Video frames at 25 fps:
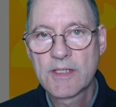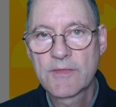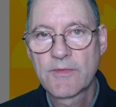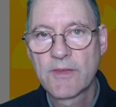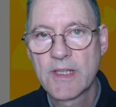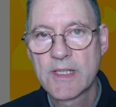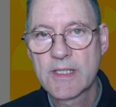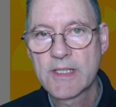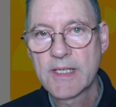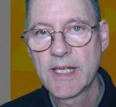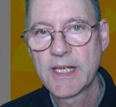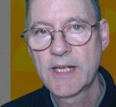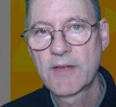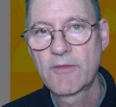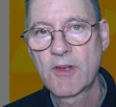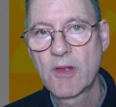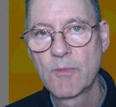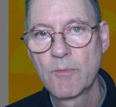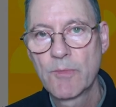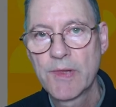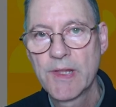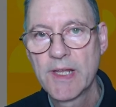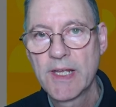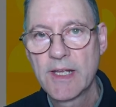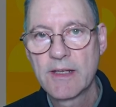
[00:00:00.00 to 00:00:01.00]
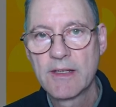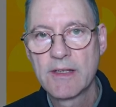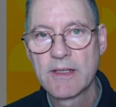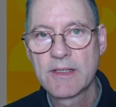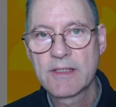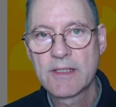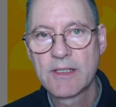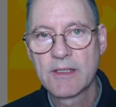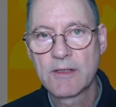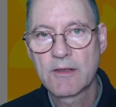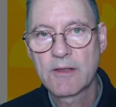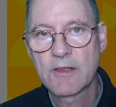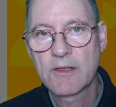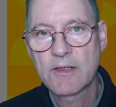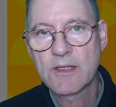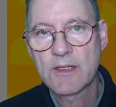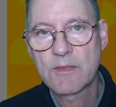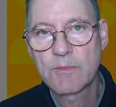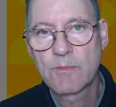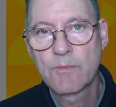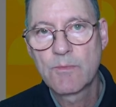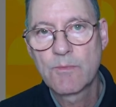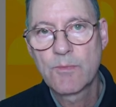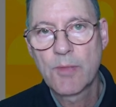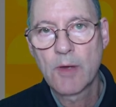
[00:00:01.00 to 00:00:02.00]
for the sake of completeness, it's
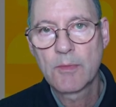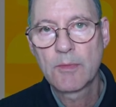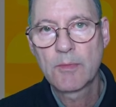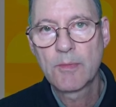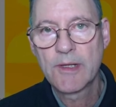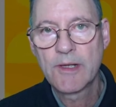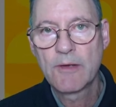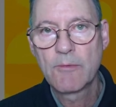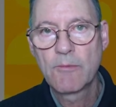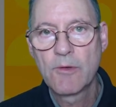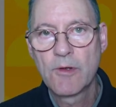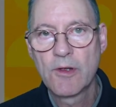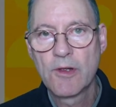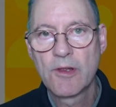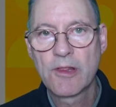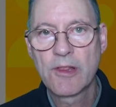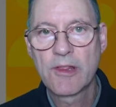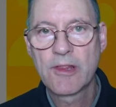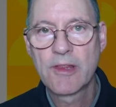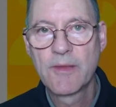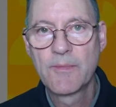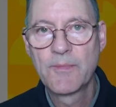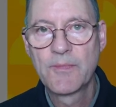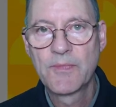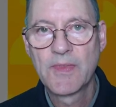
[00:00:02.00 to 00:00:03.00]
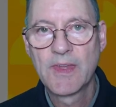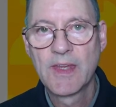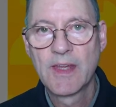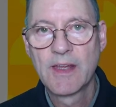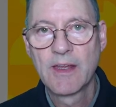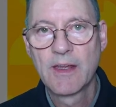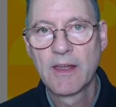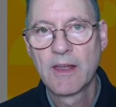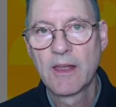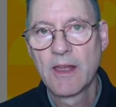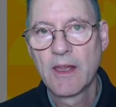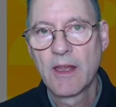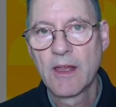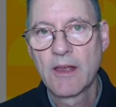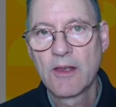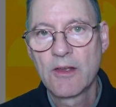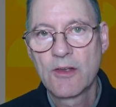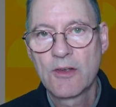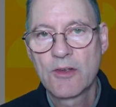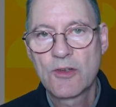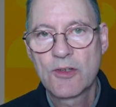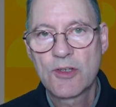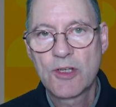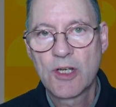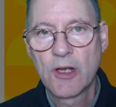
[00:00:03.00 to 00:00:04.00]
probably worth
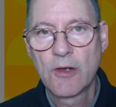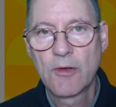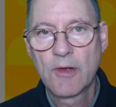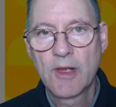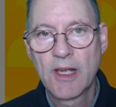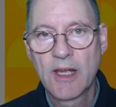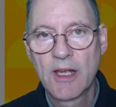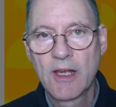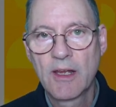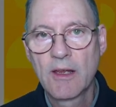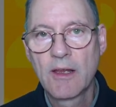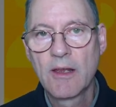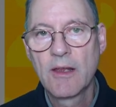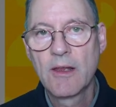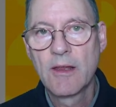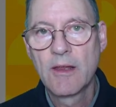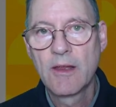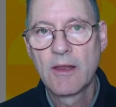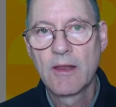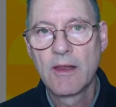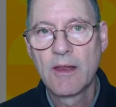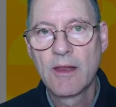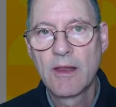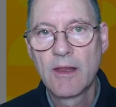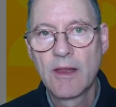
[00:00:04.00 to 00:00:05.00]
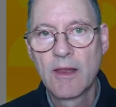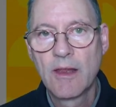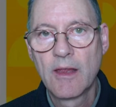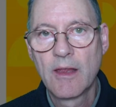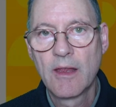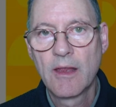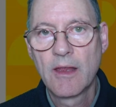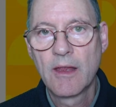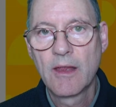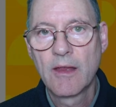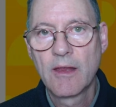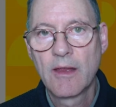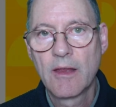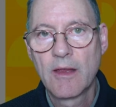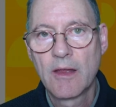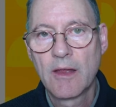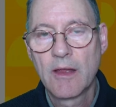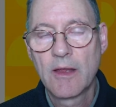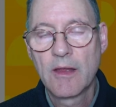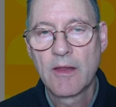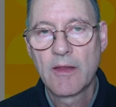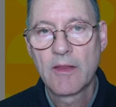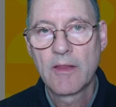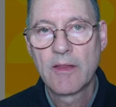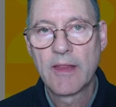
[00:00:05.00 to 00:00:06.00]
showing
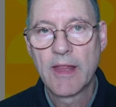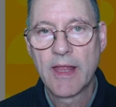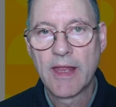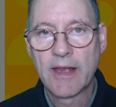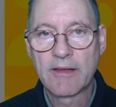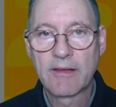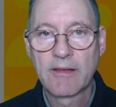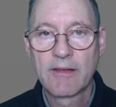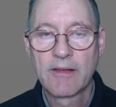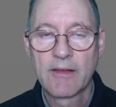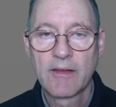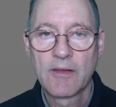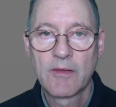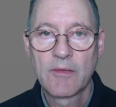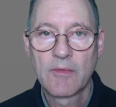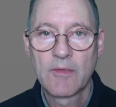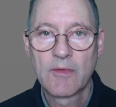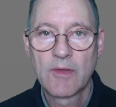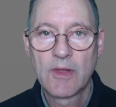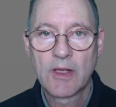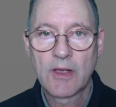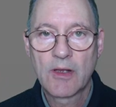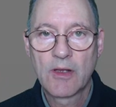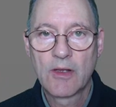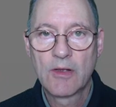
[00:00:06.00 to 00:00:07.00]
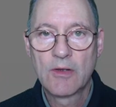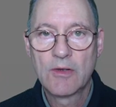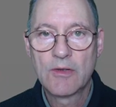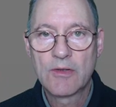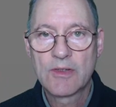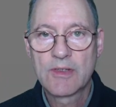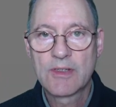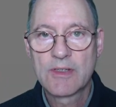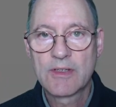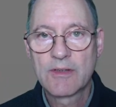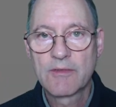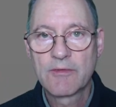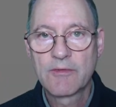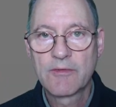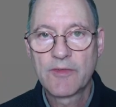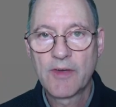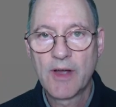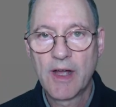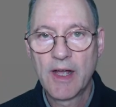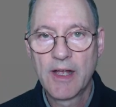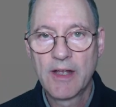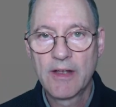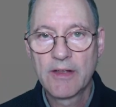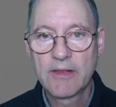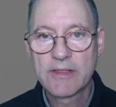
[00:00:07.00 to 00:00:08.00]
that the Kahoots
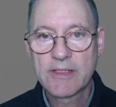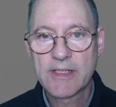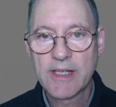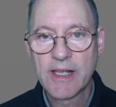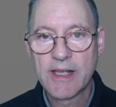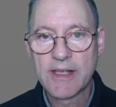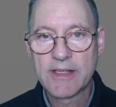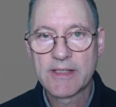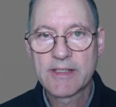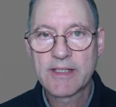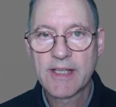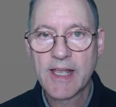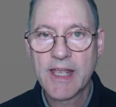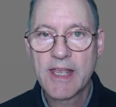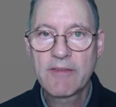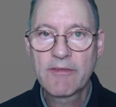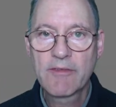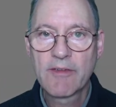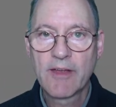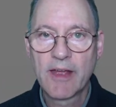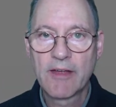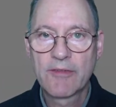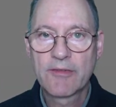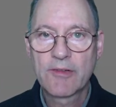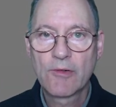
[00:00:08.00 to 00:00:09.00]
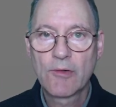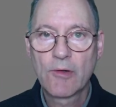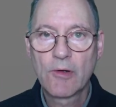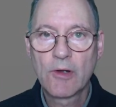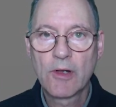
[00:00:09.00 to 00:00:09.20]
files are safe after all